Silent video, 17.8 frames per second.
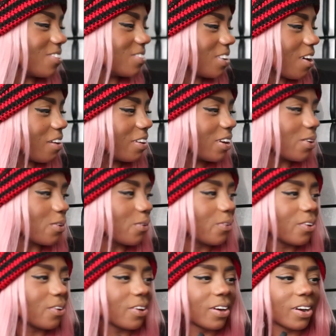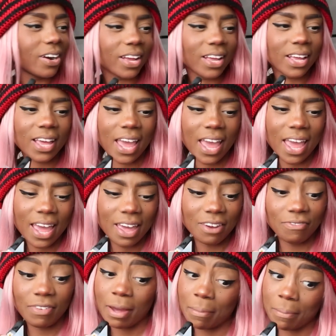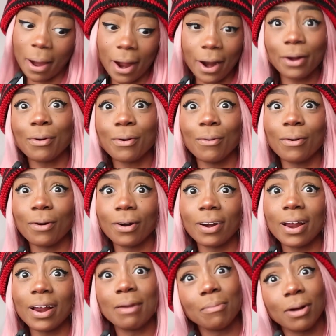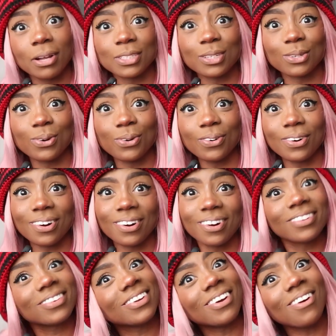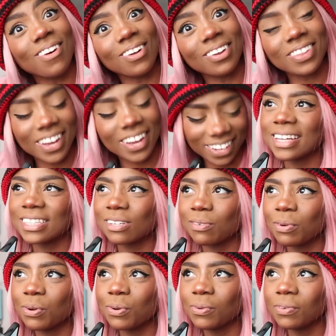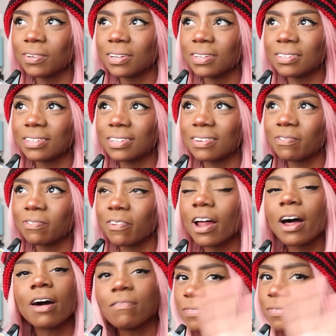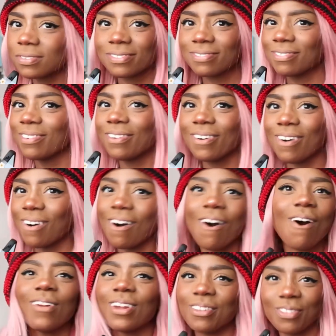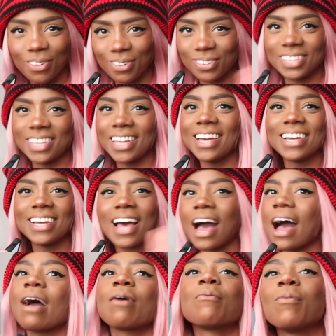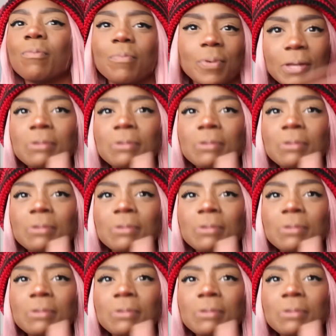Dolly core and vampire core and monster core, all of that. As someone who loves all of those things, I will be